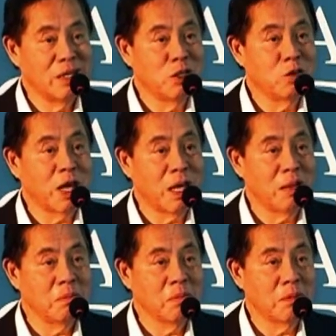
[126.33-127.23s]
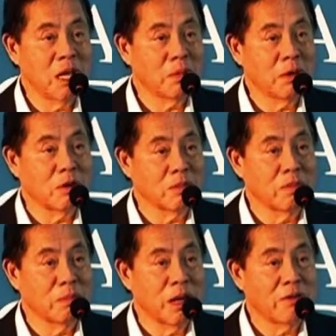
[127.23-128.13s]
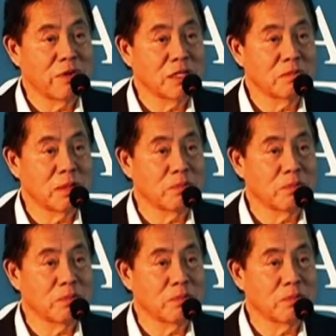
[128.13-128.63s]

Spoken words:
you came not because of the breakfast,